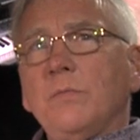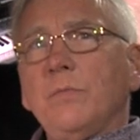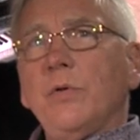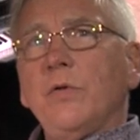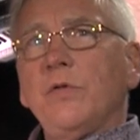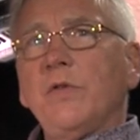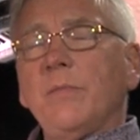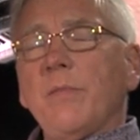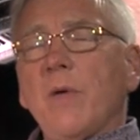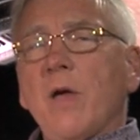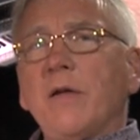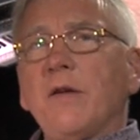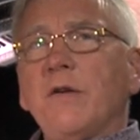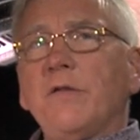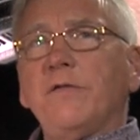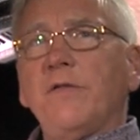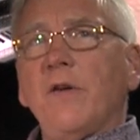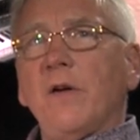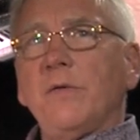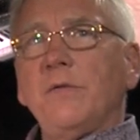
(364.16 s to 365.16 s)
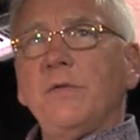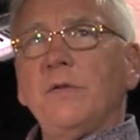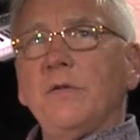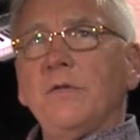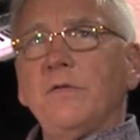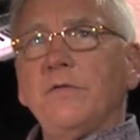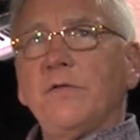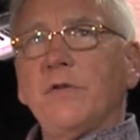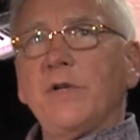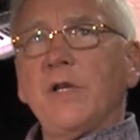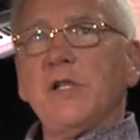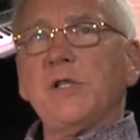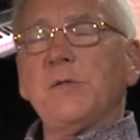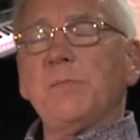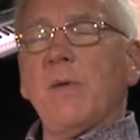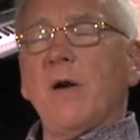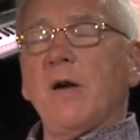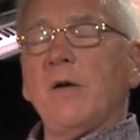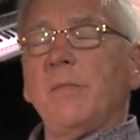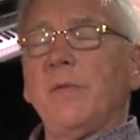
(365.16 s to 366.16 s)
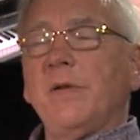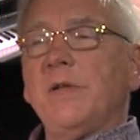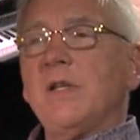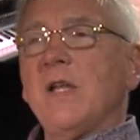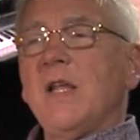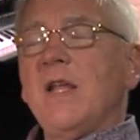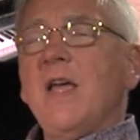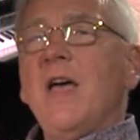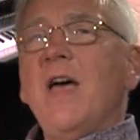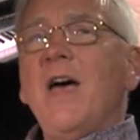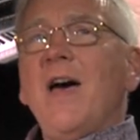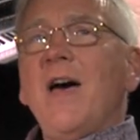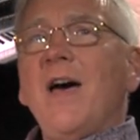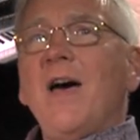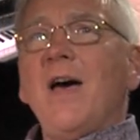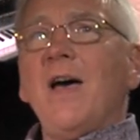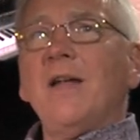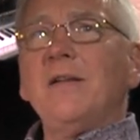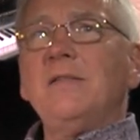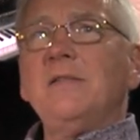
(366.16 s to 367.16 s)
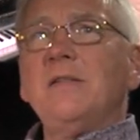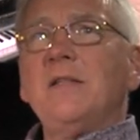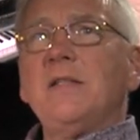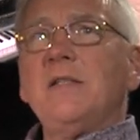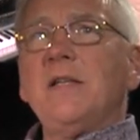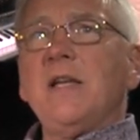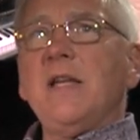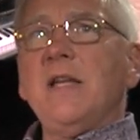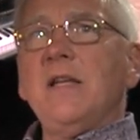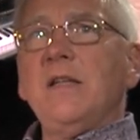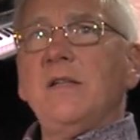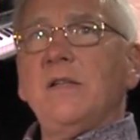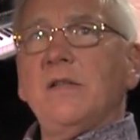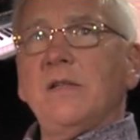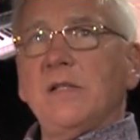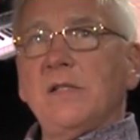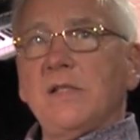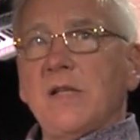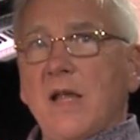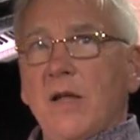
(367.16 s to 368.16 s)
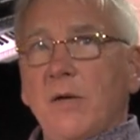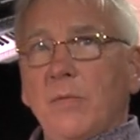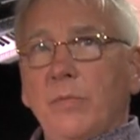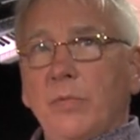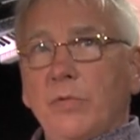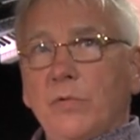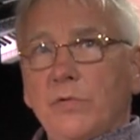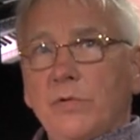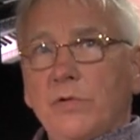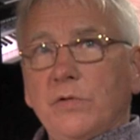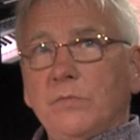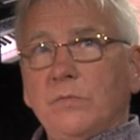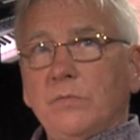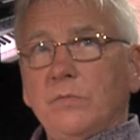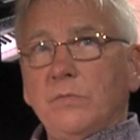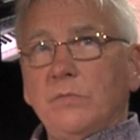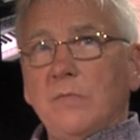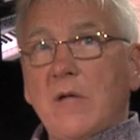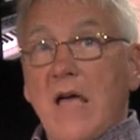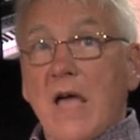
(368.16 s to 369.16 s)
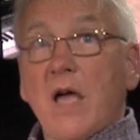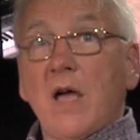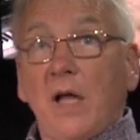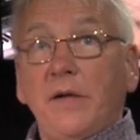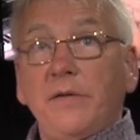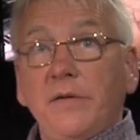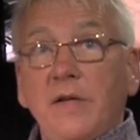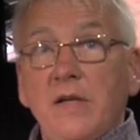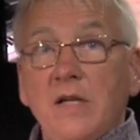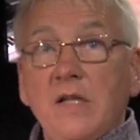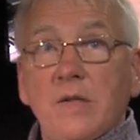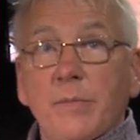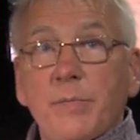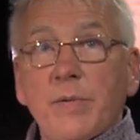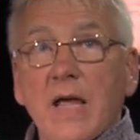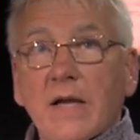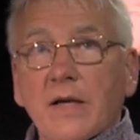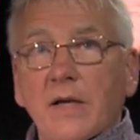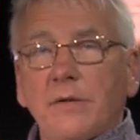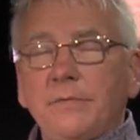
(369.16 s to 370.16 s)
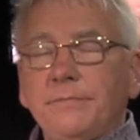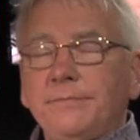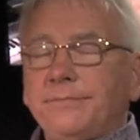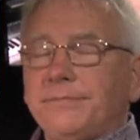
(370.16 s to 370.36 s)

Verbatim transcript: put the microphone for an experiment underneath the soundboard, underneath the piano.